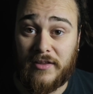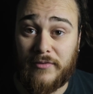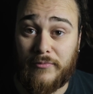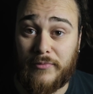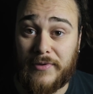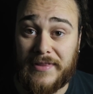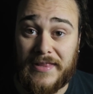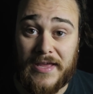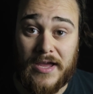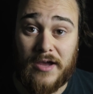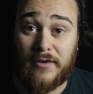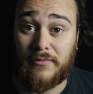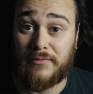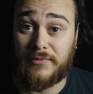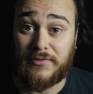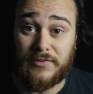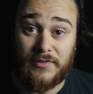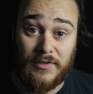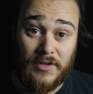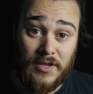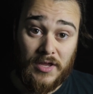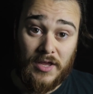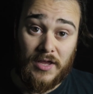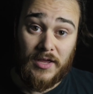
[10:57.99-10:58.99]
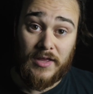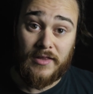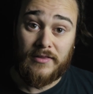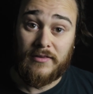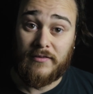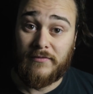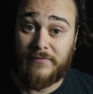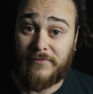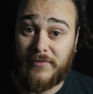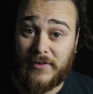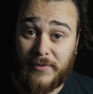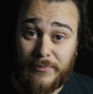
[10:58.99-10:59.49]
without
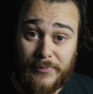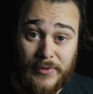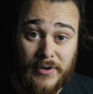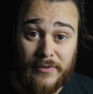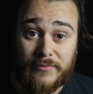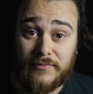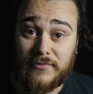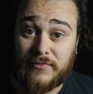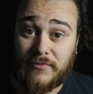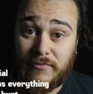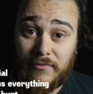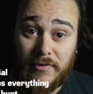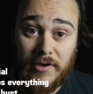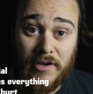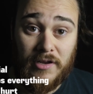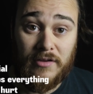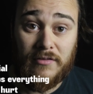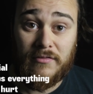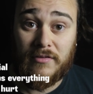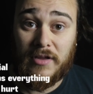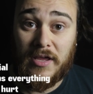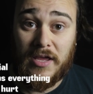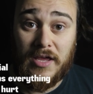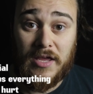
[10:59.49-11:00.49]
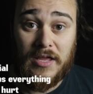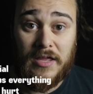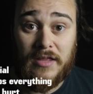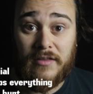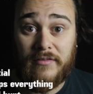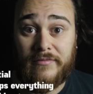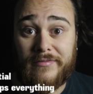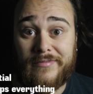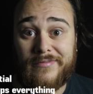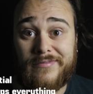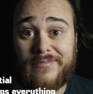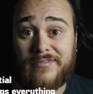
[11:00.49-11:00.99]
the flip out screen
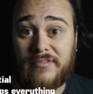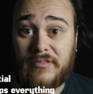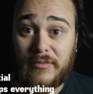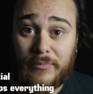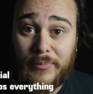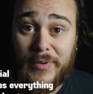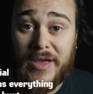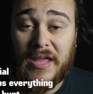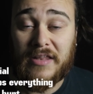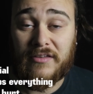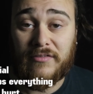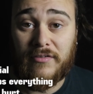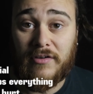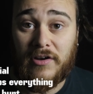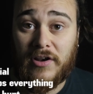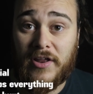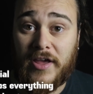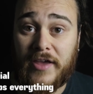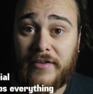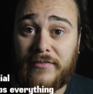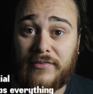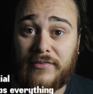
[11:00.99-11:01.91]
and the battery life.